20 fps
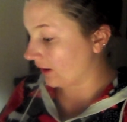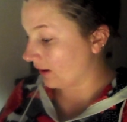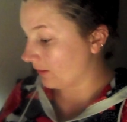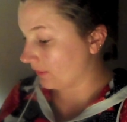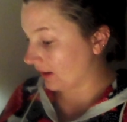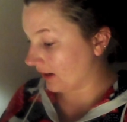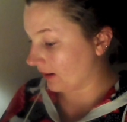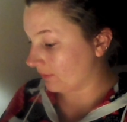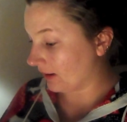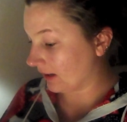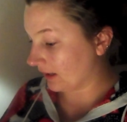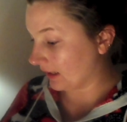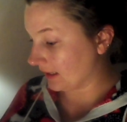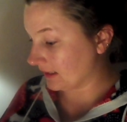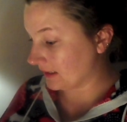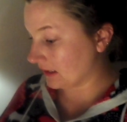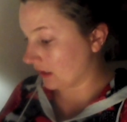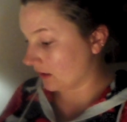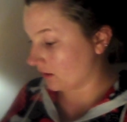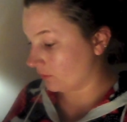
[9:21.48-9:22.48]
I'll put that in my
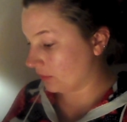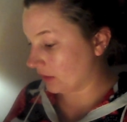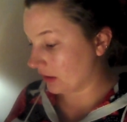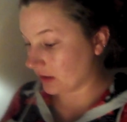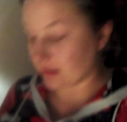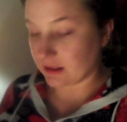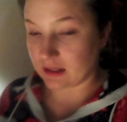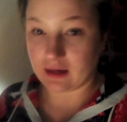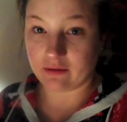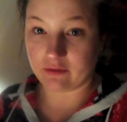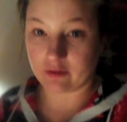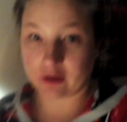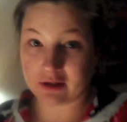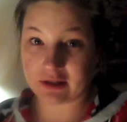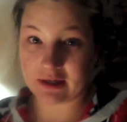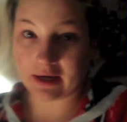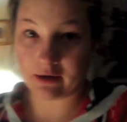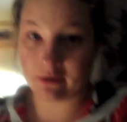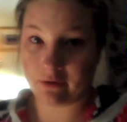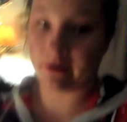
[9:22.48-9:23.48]
handbag later because I love
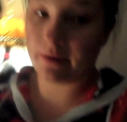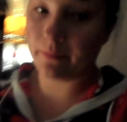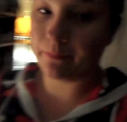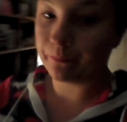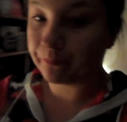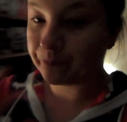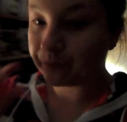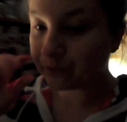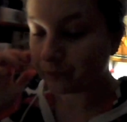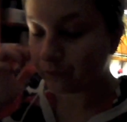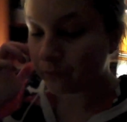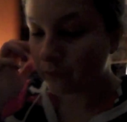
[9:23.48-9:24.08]
a good hand cream.